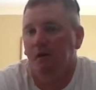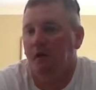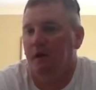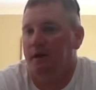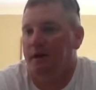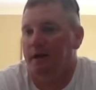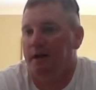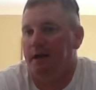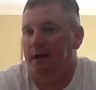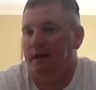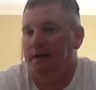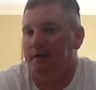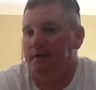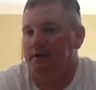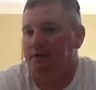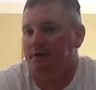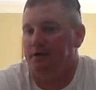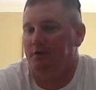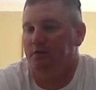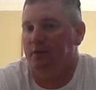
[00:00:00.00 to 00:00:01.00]
that I
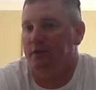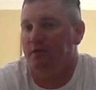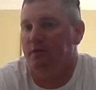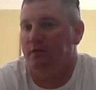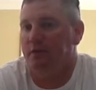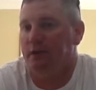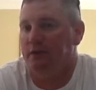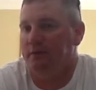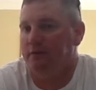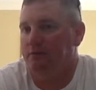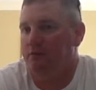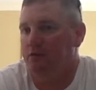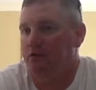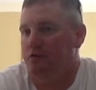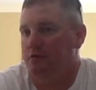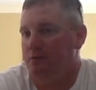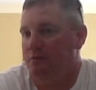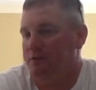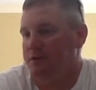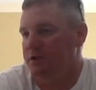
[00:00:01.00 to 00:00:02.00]
should do everything for
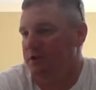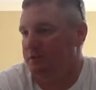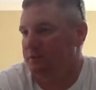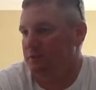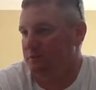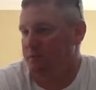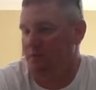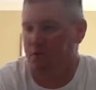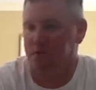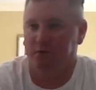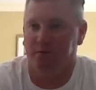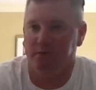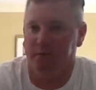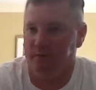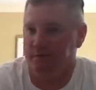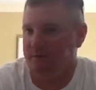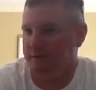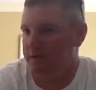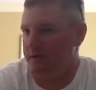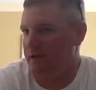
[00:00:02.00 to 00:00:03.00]
them and should promote them
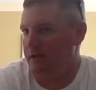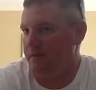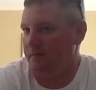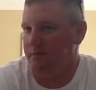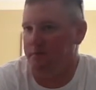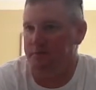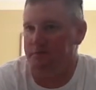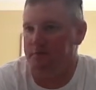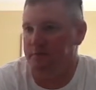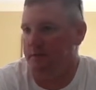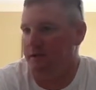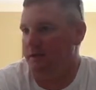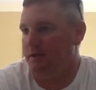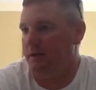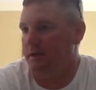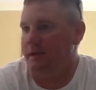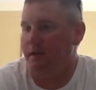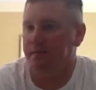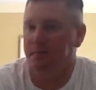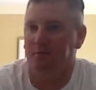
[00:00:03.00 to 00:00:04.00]
every time that
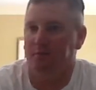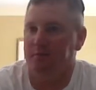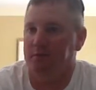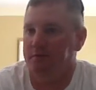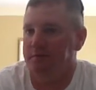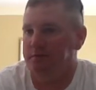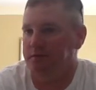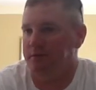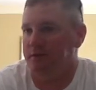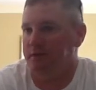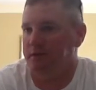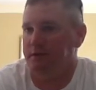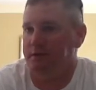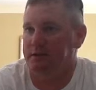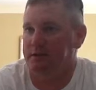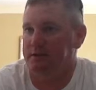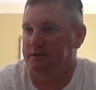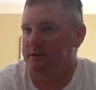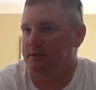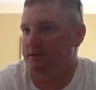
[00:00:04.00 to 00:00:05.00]
any promotion
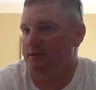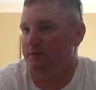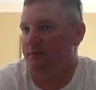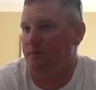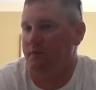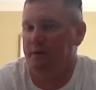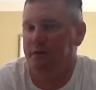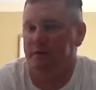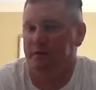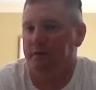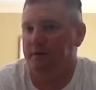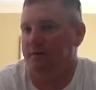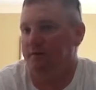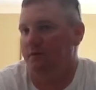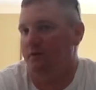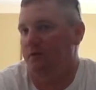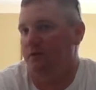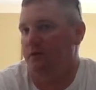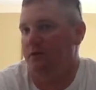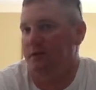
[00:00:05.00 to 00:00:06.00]
gets, they
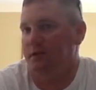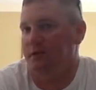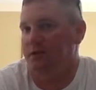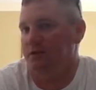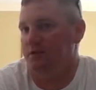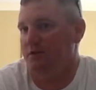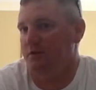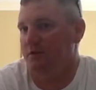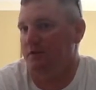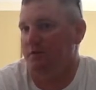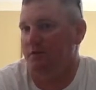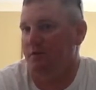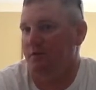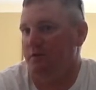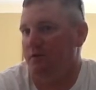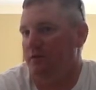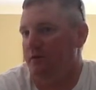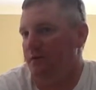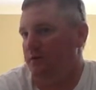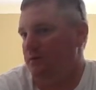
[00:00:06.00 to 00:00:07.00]
feel that they deserve it,
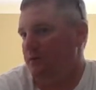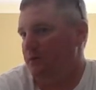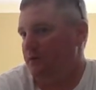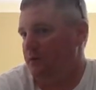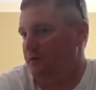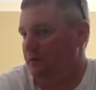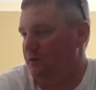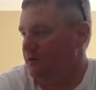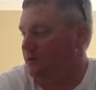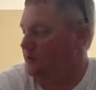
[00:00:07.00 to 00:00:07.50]
whether they worked harder